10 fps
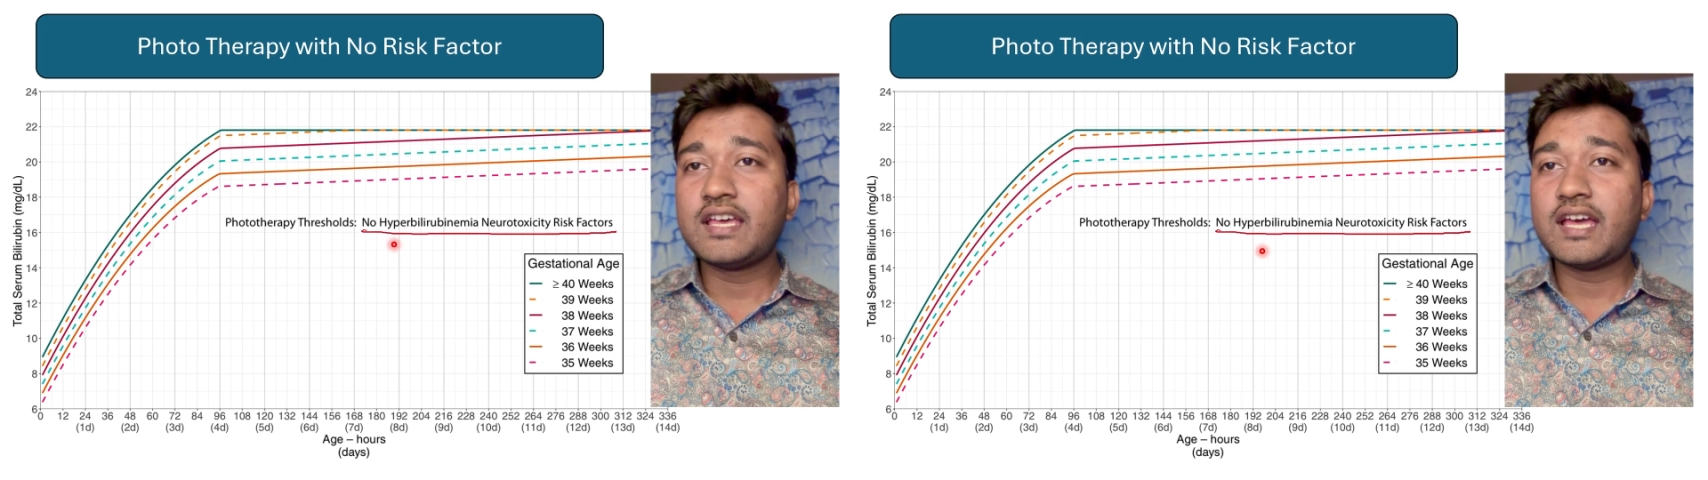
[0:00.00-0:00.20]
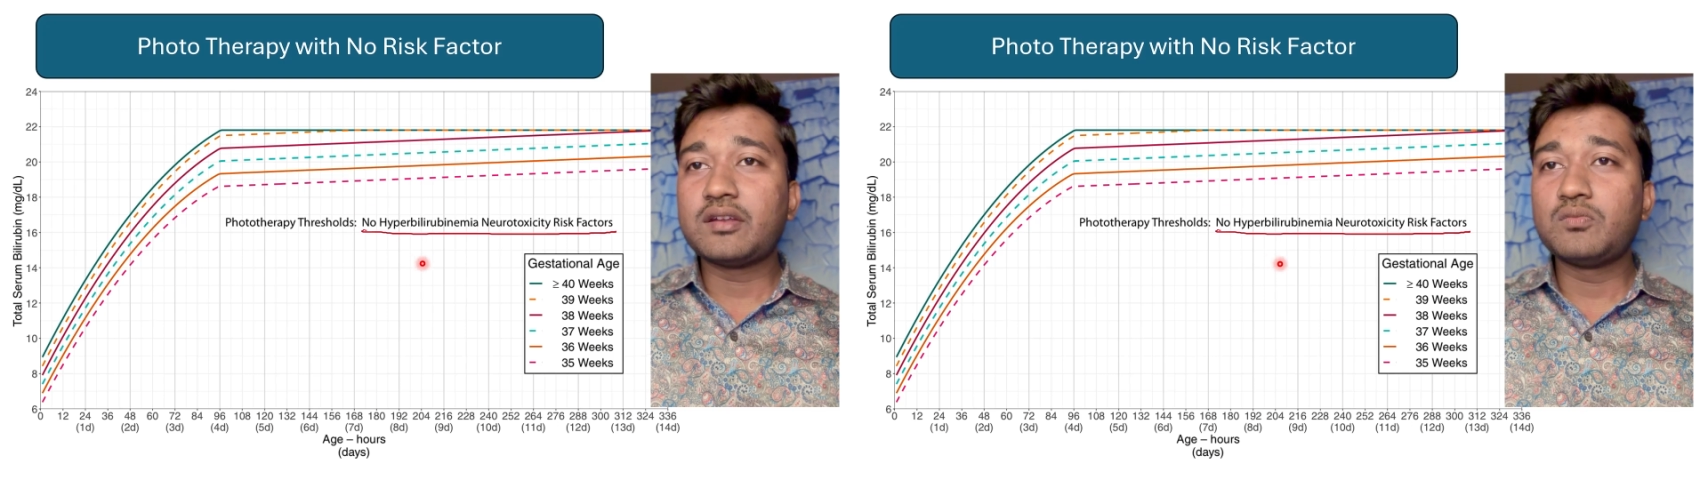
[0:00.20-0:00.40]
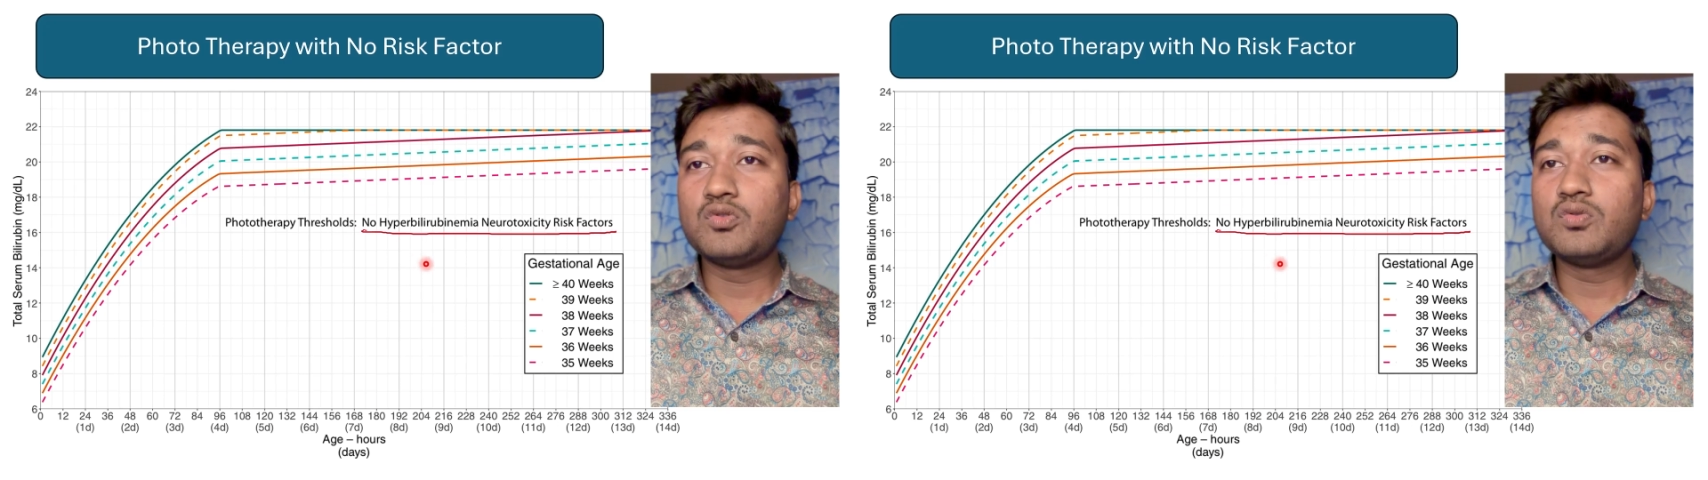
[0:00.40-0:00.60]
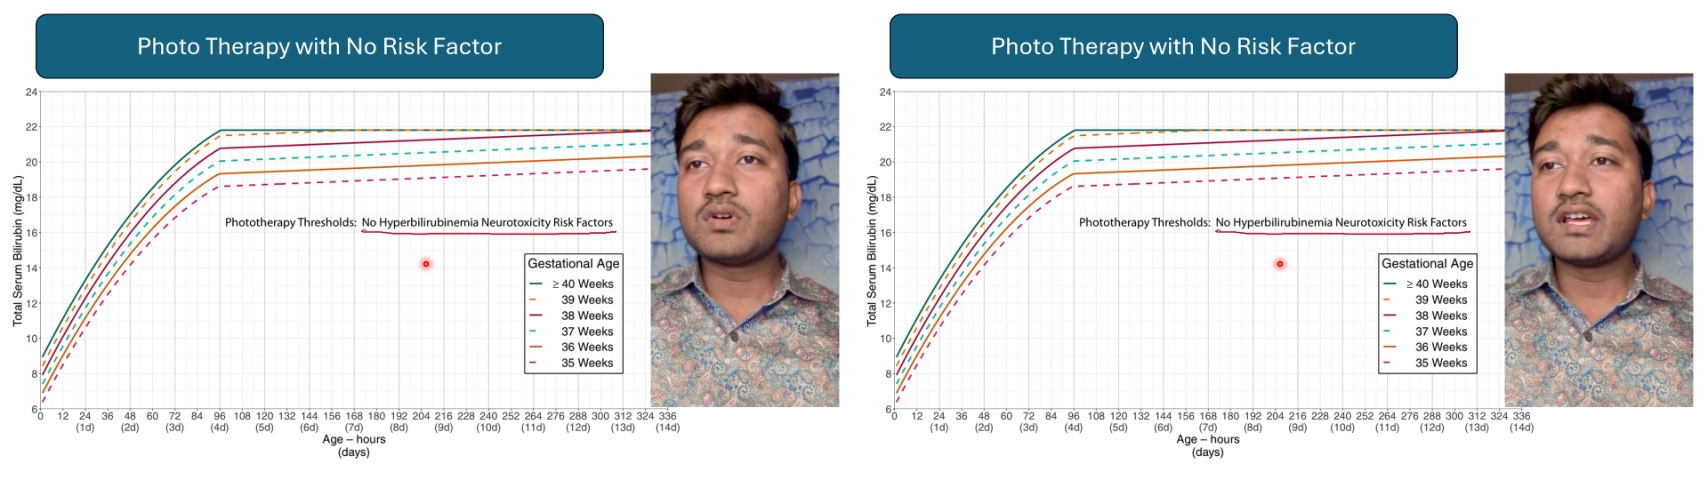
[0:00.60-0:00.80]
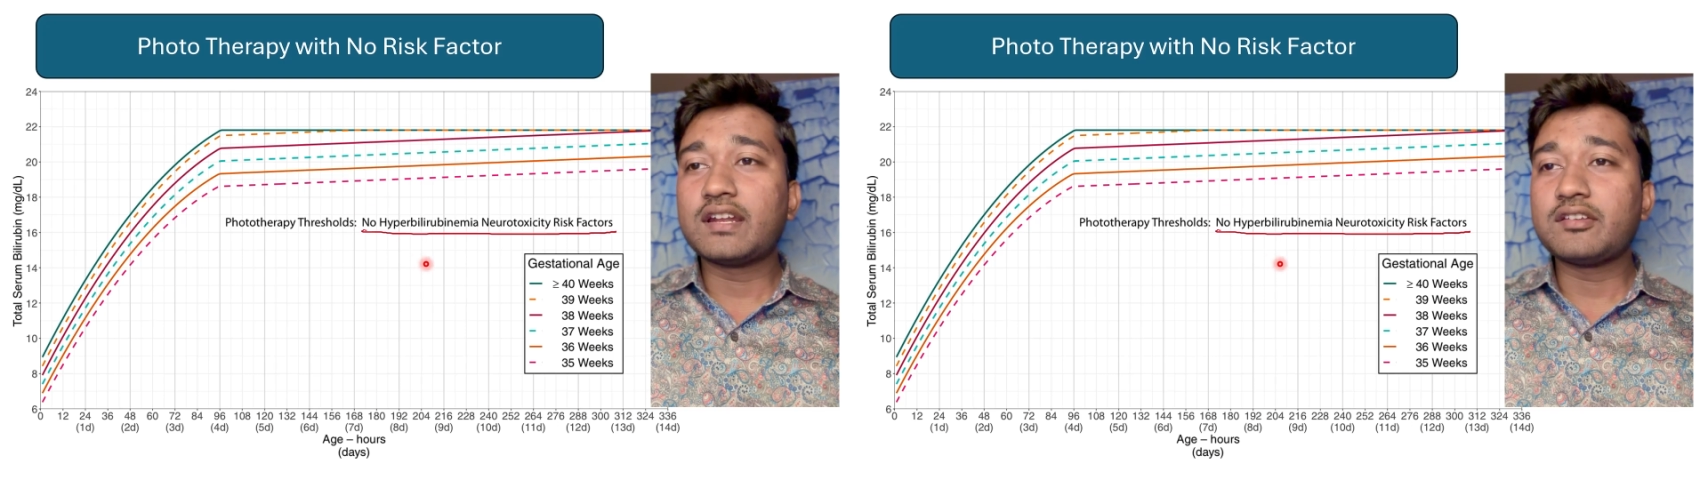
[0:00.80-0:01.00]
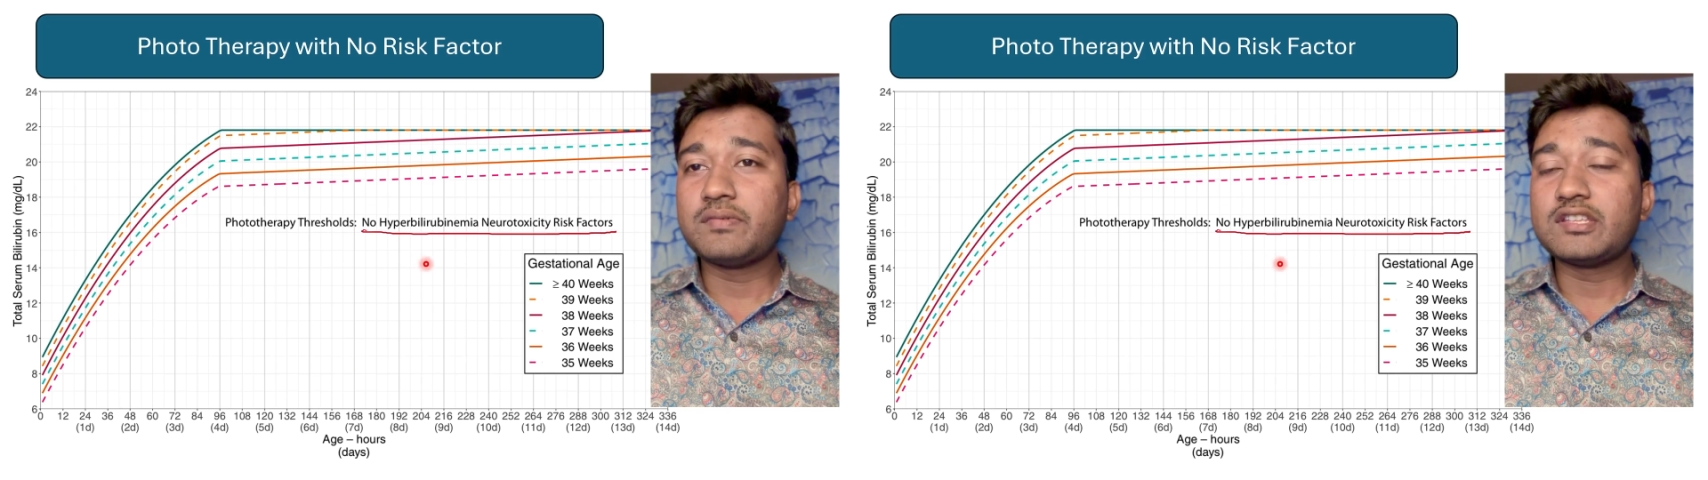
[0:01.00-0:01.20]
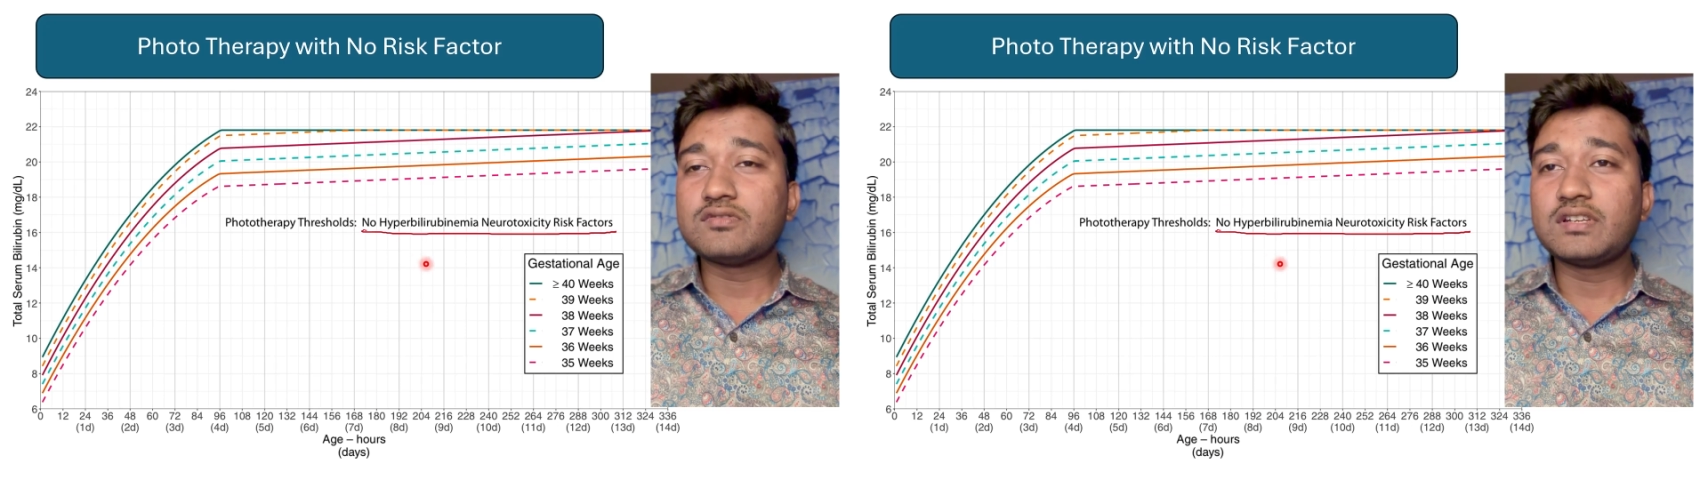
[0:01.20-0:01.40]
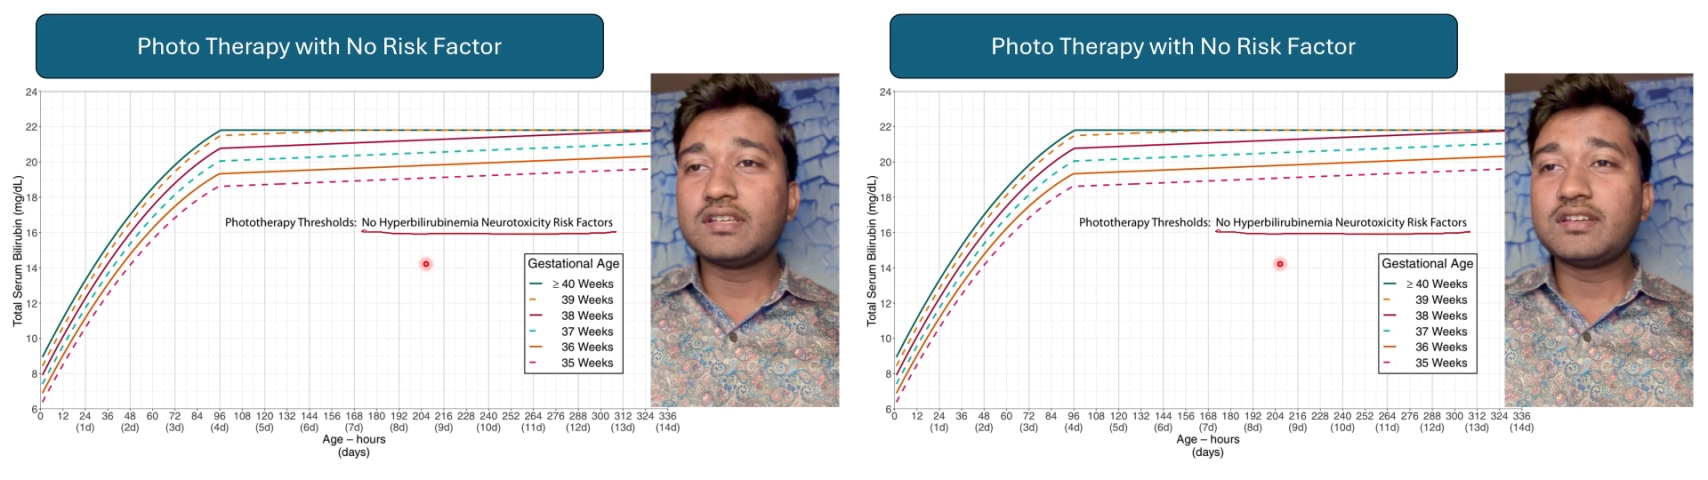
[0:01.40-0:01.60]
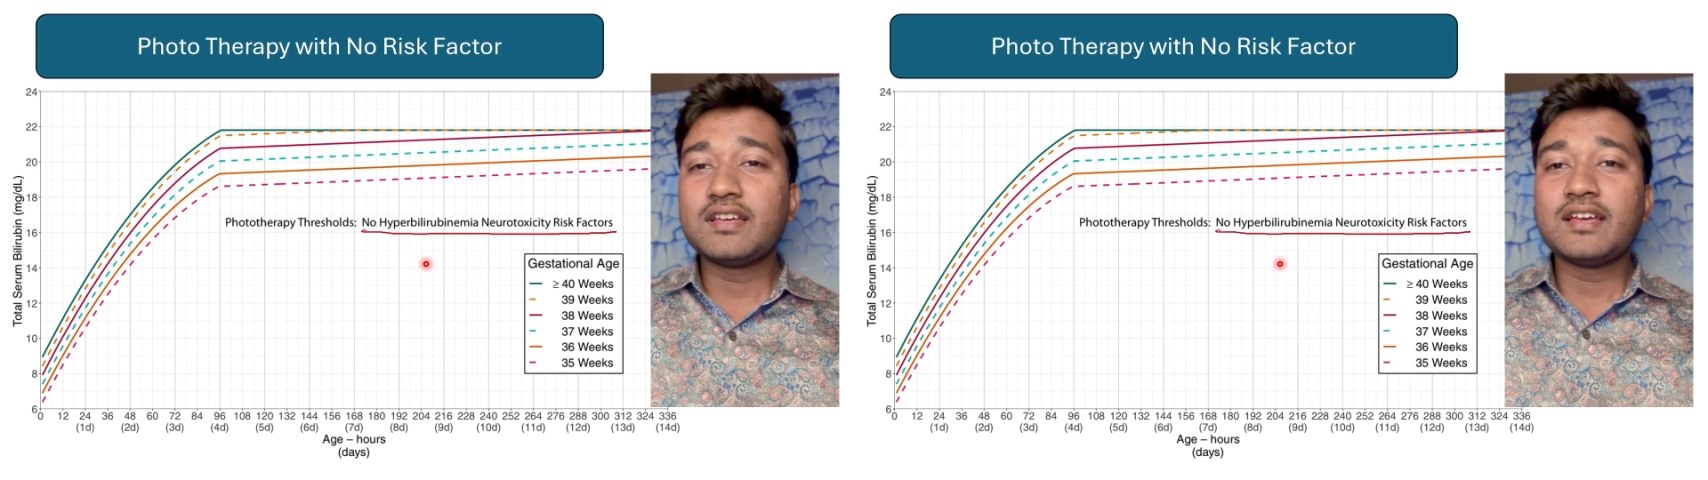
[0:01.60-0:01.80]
and blue color eventually.